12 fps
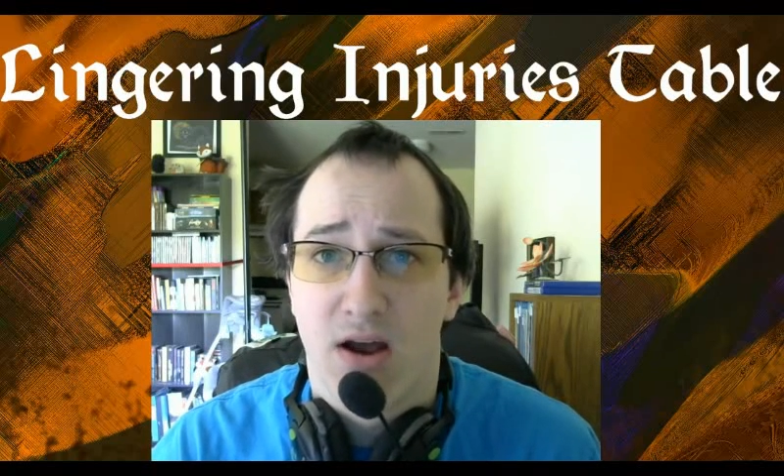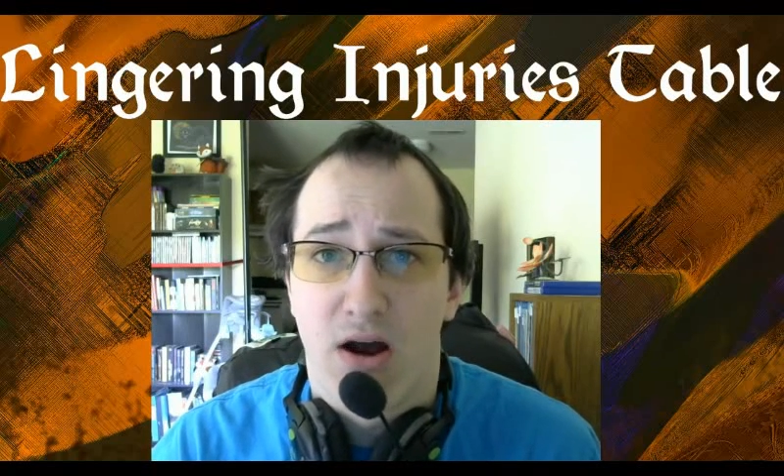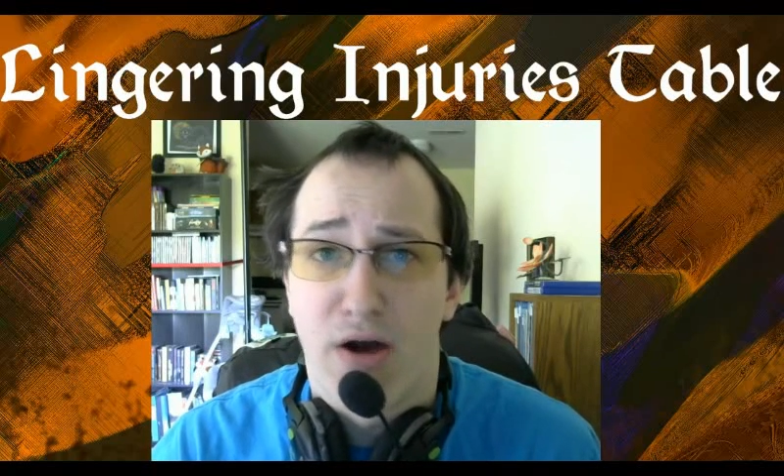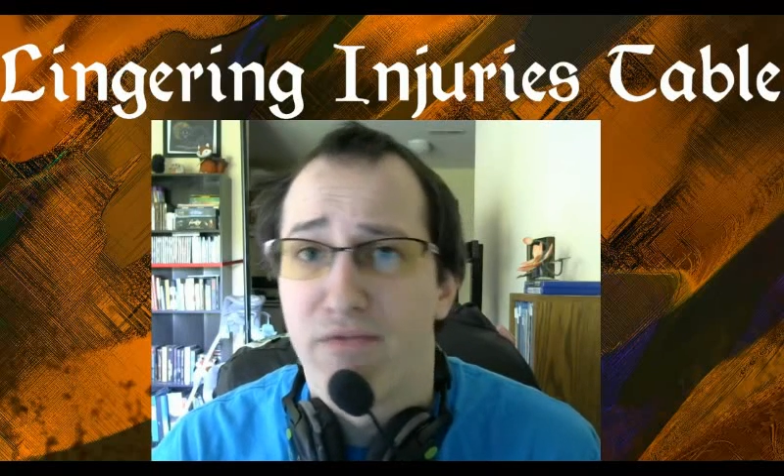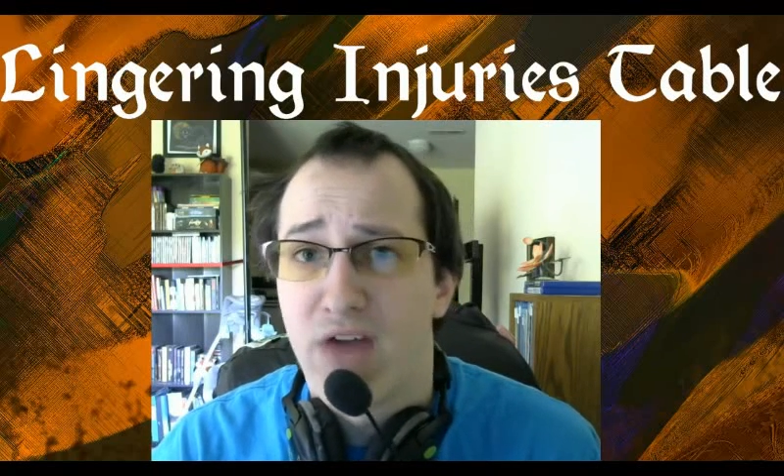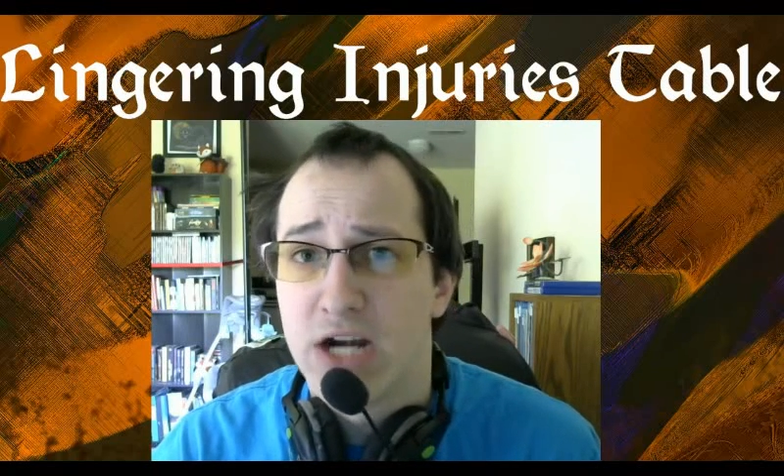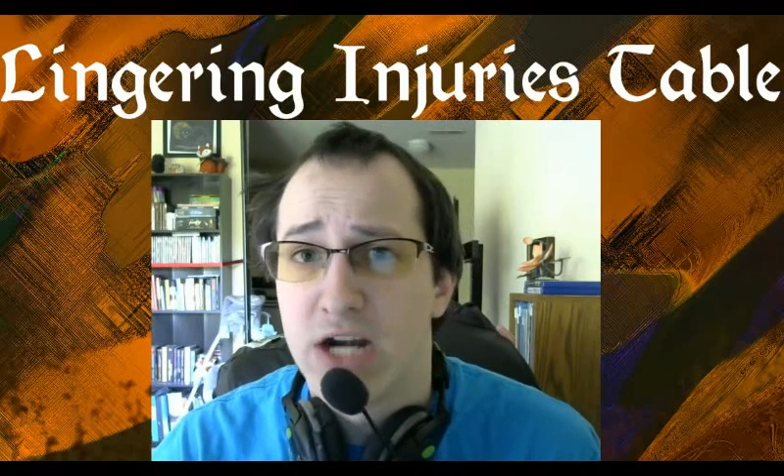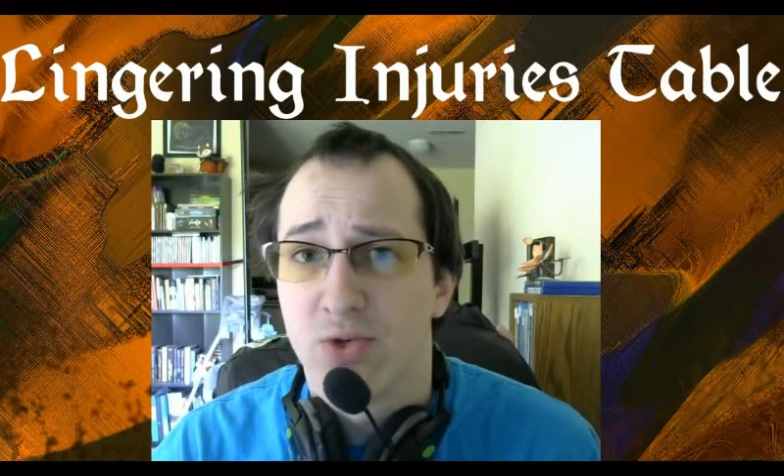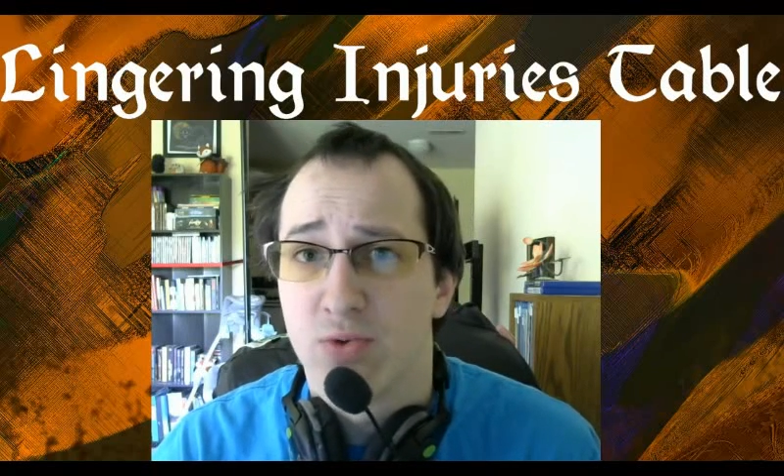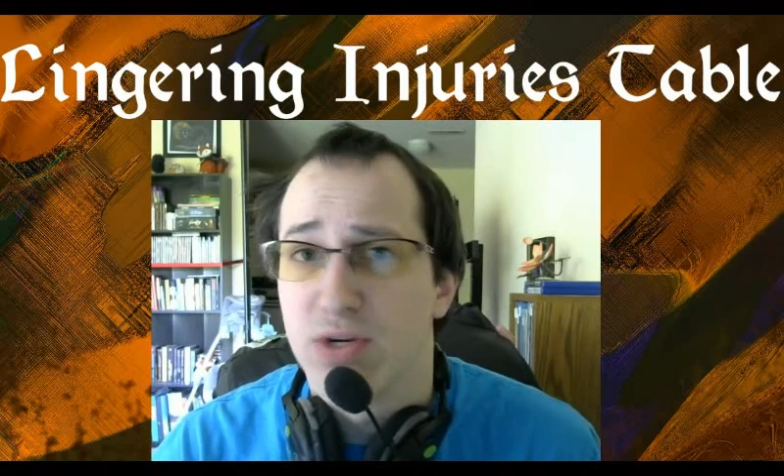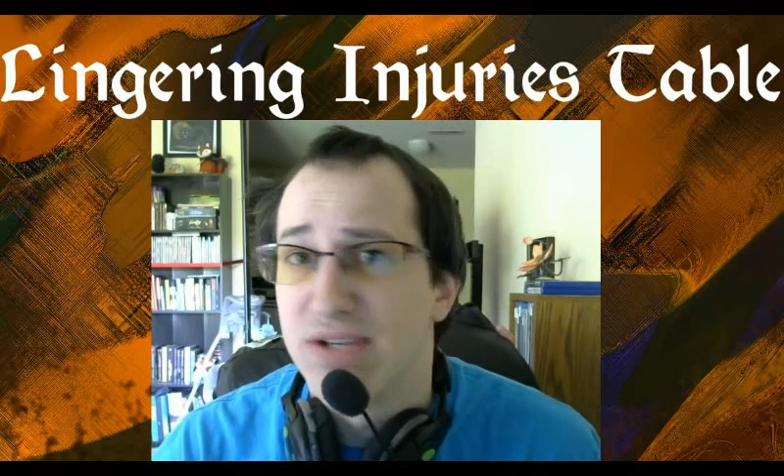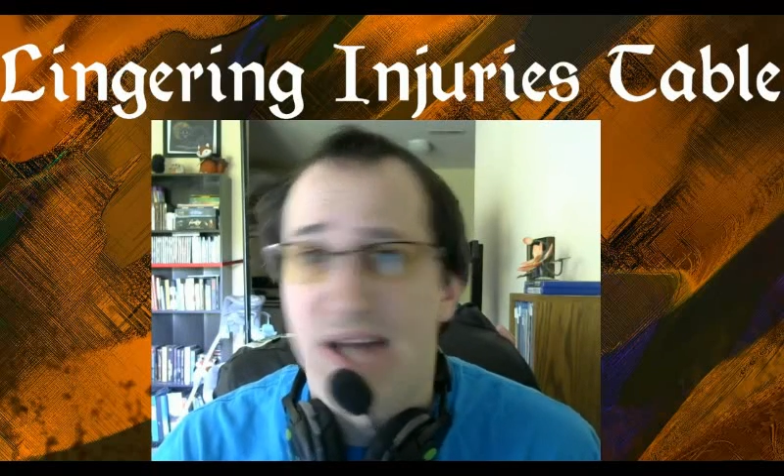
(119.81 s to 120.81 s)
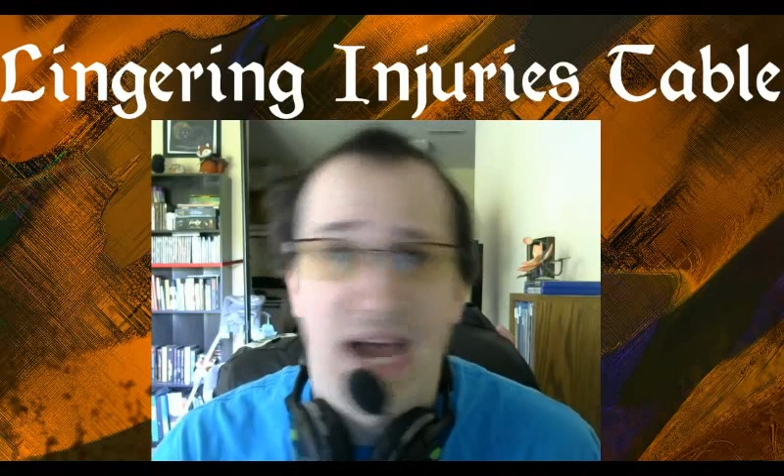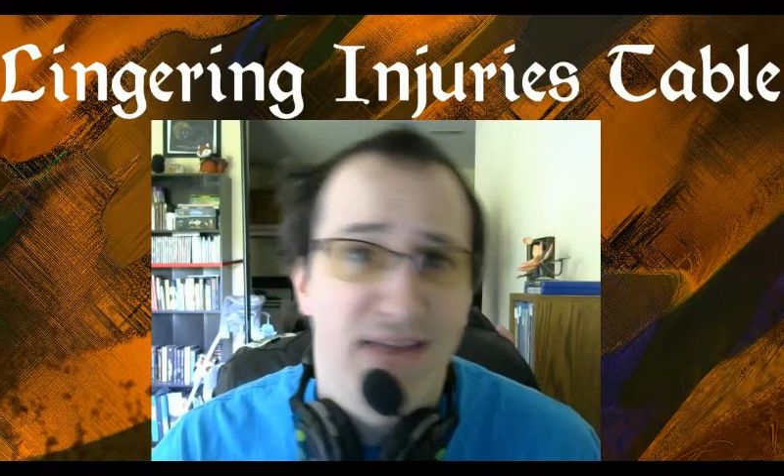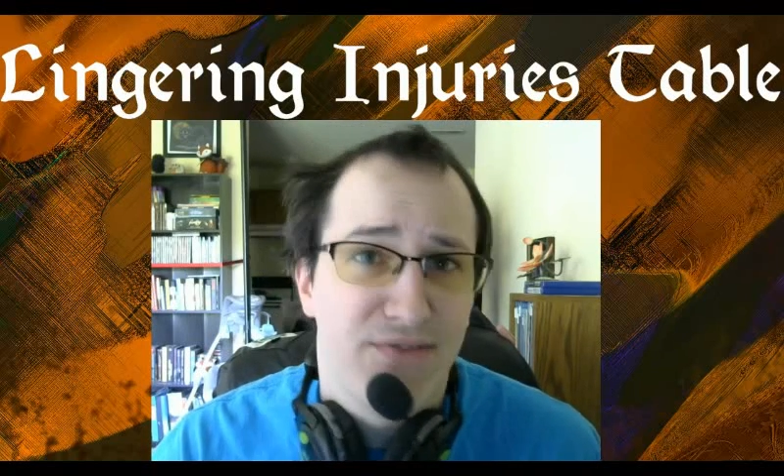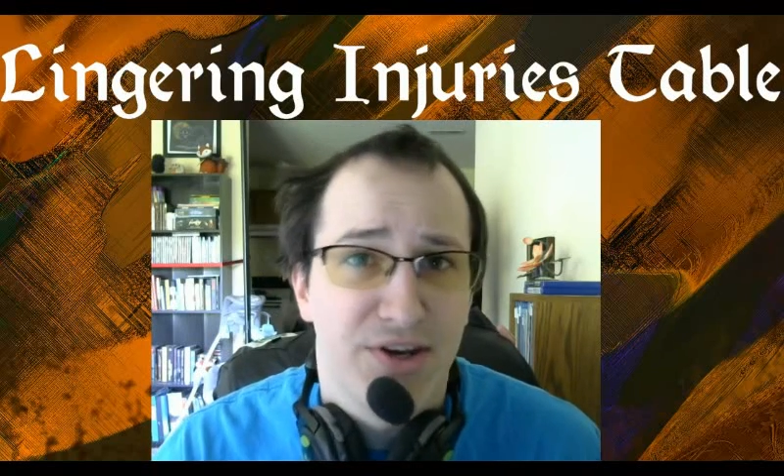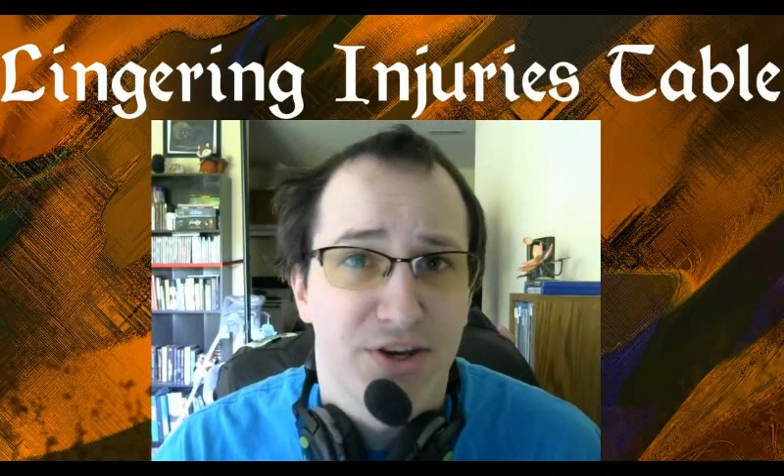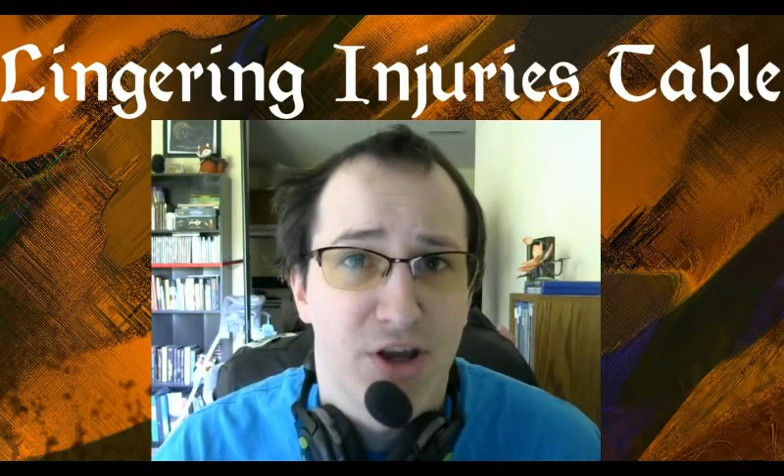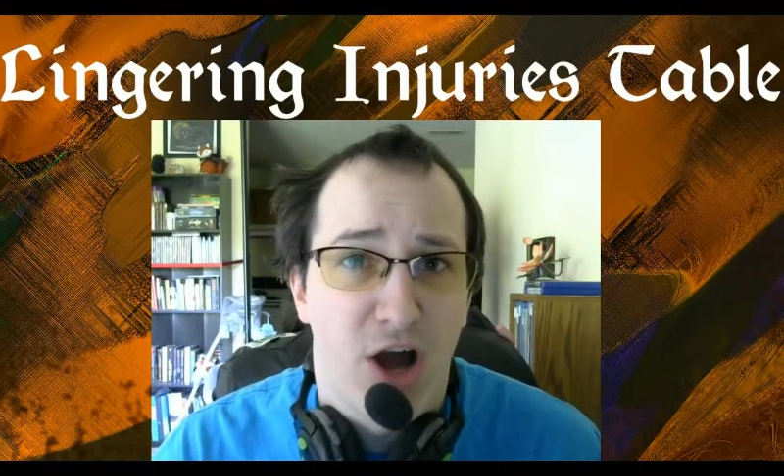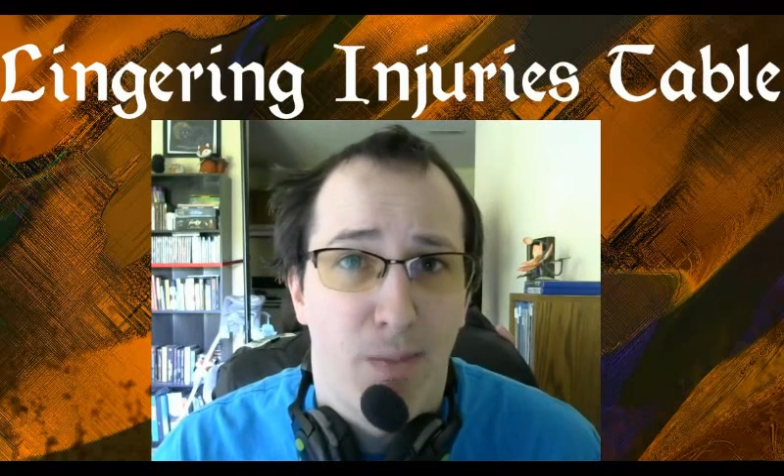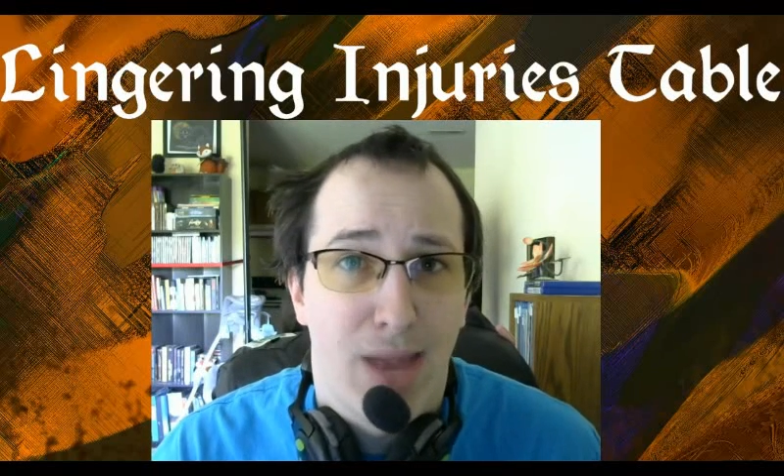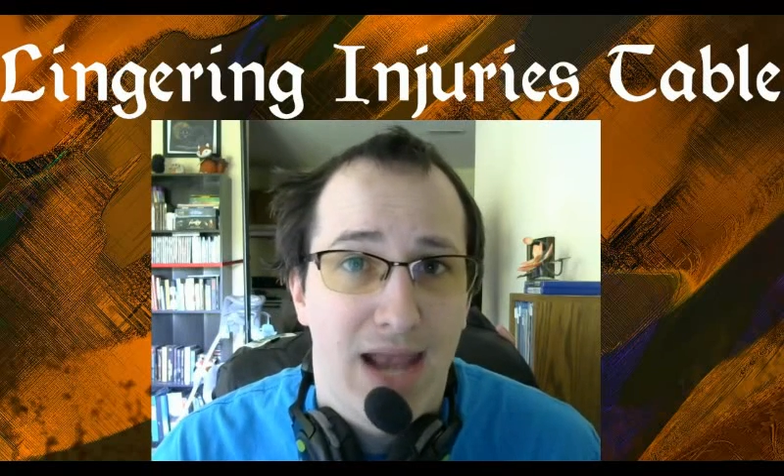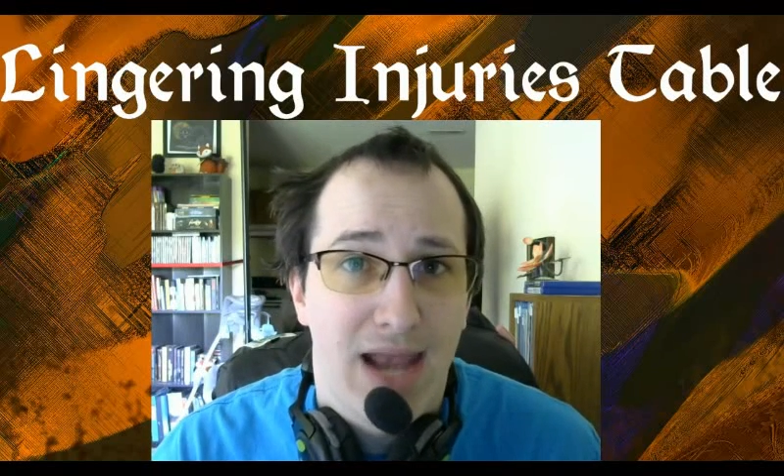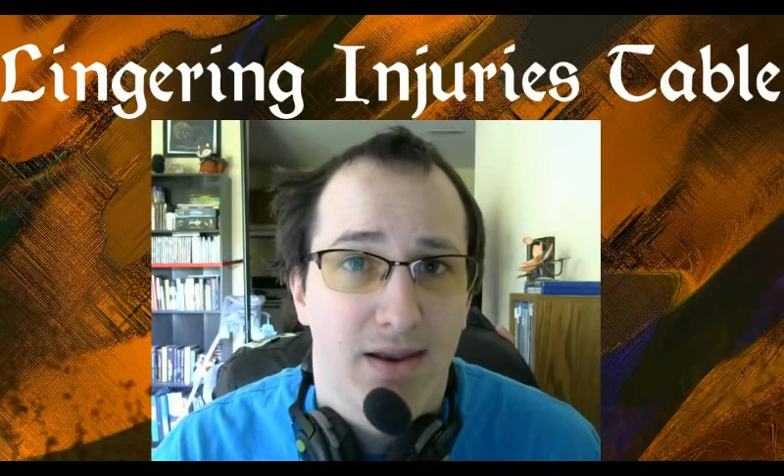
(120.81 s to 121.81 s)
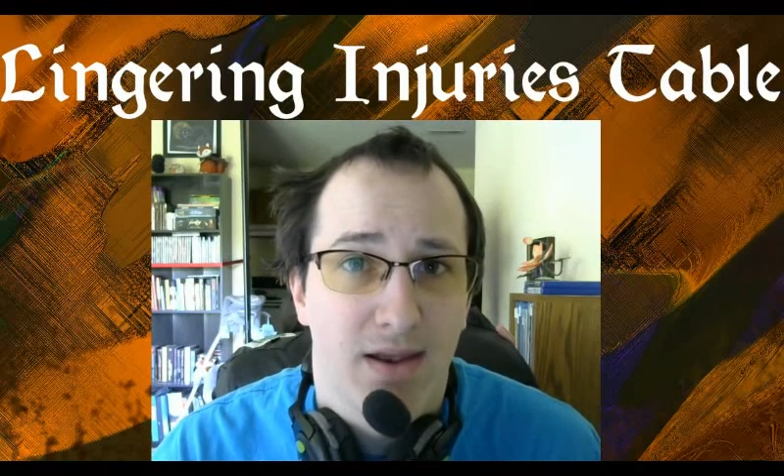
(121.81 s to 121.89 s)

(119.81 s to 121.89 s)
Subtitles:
our fighters would dive into combat,